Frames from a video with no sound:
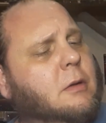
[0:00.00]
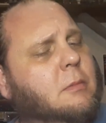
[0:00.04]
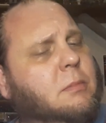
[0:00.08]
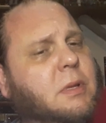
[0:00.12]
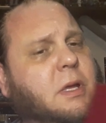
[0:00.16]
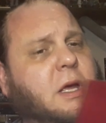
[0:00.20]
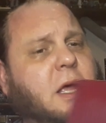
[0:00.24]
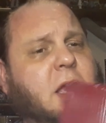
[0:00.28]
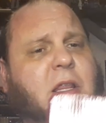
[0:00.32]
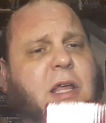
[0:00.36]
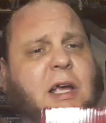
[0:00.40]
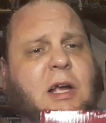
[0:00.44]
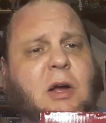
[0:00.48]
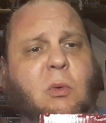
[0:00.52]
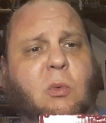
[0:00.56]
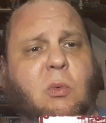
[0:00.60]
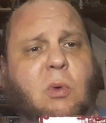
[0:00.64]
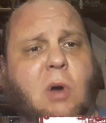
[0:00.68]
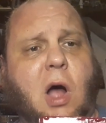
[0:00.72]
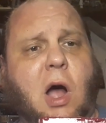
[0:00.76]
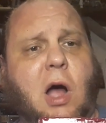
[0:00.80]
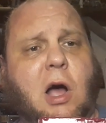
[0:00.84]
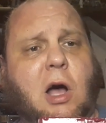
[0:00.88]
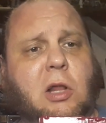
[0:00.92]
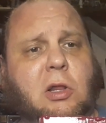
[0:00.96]
Thinking like a
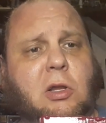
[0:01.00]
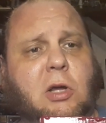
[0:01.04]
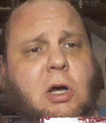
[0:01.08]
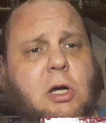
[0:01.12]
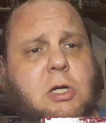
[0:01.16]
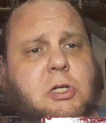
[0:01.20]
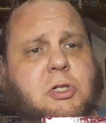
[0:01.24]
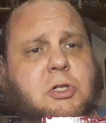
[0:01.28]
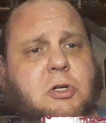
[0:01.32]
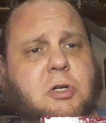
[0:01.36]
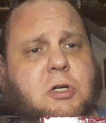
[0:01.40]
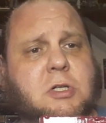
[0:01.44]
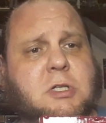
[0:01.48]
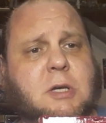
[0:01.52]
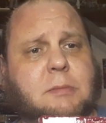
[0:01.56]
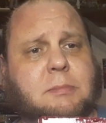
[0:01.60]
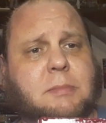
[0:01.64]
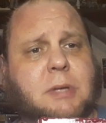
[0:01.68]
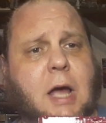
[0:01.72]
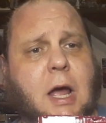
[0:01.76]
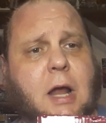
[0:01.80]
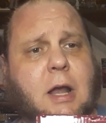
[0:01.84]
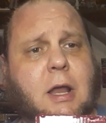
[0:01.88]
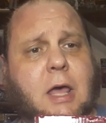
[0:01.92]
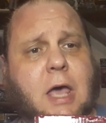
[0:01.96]
rocket launcher or some
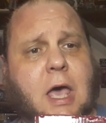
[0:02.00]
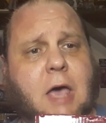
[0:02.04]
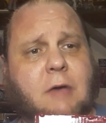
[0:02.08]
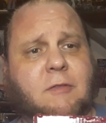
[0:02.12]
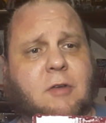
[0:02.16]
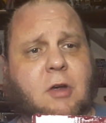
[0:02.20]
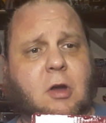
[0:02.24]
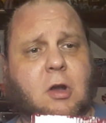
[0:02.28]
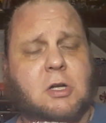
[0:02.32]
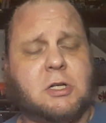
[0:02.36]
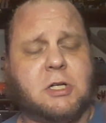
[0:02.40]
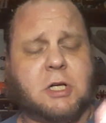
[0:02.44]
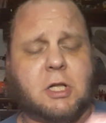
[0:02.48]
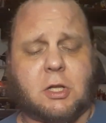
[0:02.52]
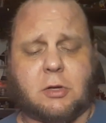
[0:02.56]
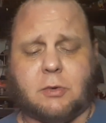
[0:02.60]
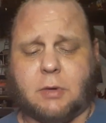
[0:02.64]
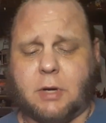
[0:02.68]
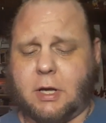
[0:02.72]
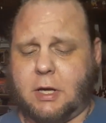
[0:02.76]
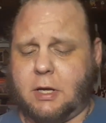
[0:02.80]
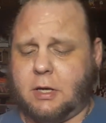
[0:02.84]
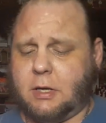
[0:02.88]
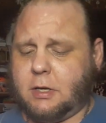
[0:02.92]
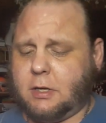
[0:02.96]
kind of heavy
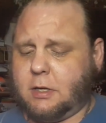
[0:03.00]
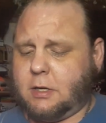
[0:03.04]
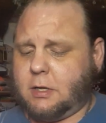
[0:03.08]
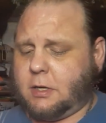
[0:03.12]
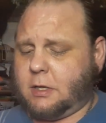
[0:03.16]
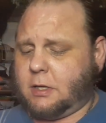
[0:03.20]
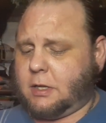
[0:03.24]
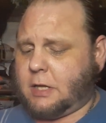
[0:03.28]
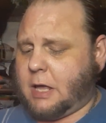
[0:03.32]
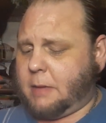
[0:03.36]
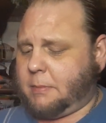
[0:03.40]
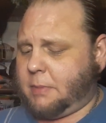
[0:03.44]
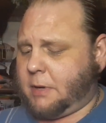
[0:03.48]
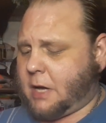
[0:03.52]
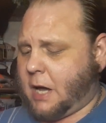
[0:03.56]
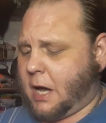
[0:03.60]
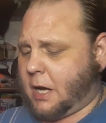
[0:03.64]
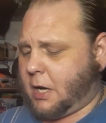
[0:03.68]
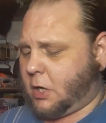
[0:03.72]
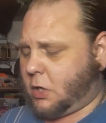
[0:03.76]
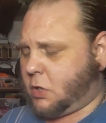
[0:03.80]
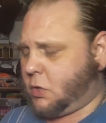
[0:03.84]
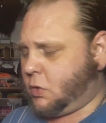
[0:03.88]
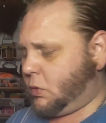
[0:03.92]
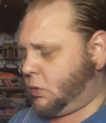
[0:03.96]
artillery. That'd be kind
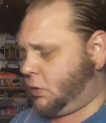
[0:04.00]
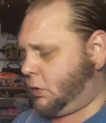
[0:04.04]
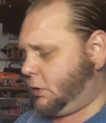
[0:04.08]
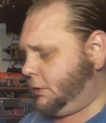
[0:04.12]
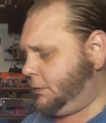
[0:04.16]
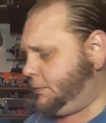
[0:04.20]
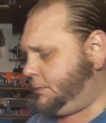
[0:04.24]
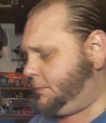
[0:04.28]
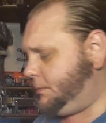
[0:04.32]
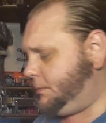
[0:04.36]
of cool.